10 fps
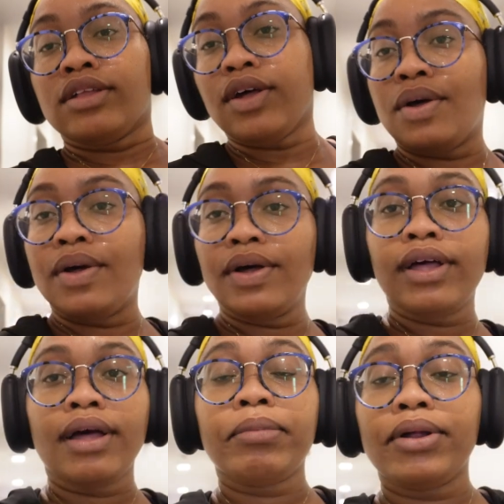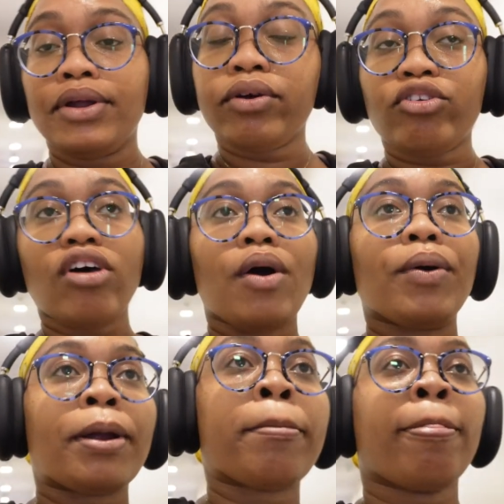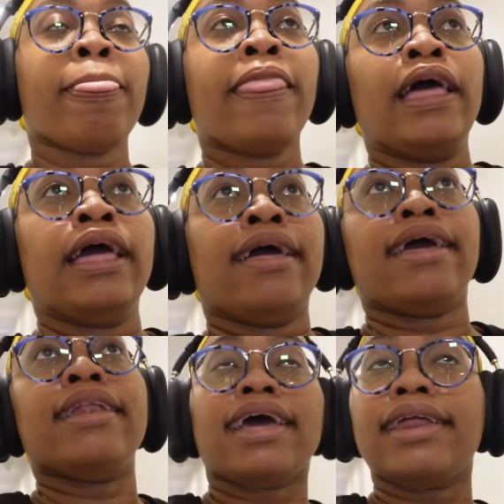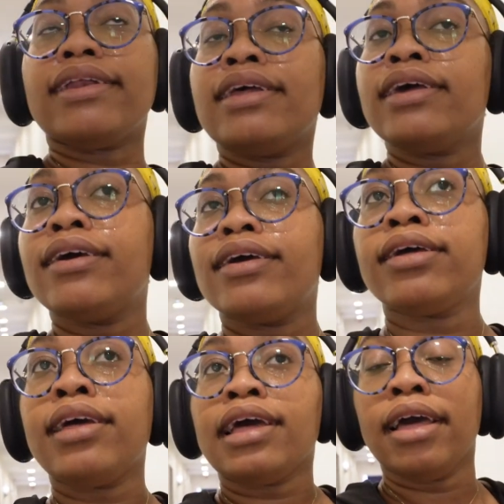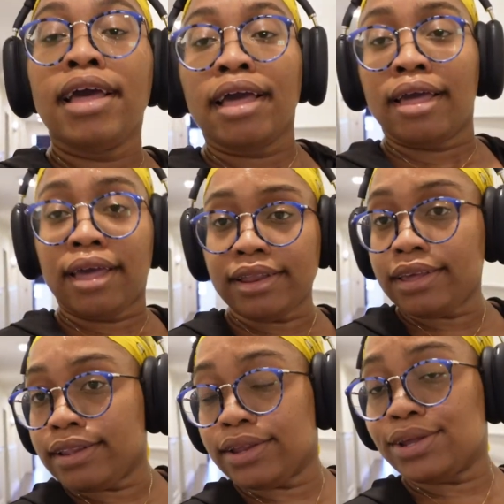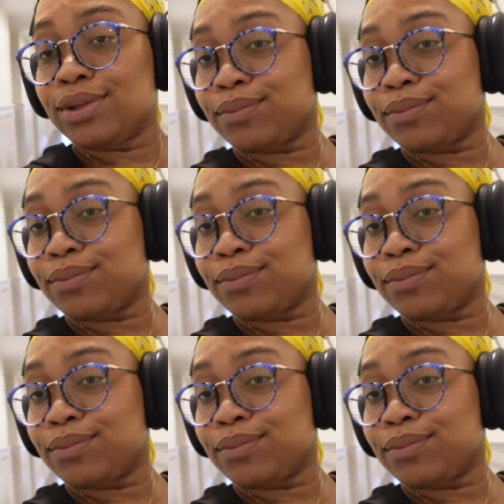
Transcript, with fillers: So I'm gonna go shower and edit and eat.